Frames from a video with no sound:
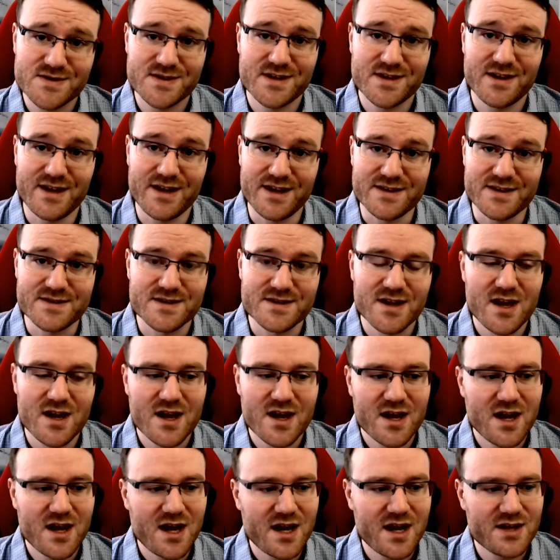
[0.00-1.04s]
to this.
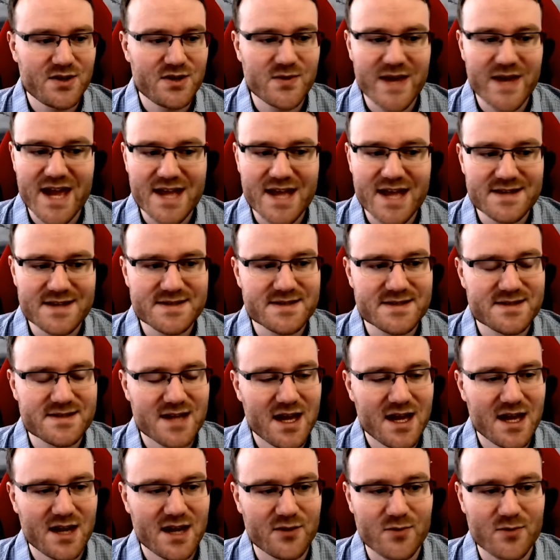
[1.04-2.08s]
You can
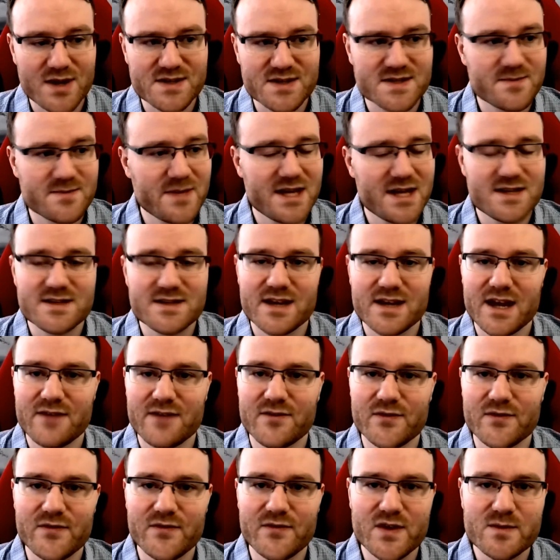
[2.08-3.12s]
rent space in a
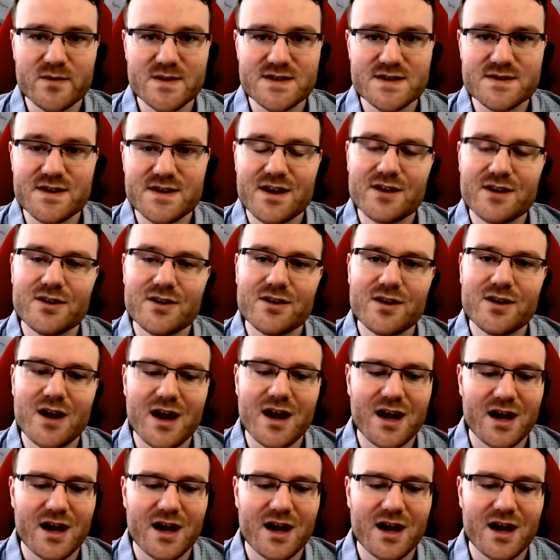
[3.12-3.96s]
fulfillment center,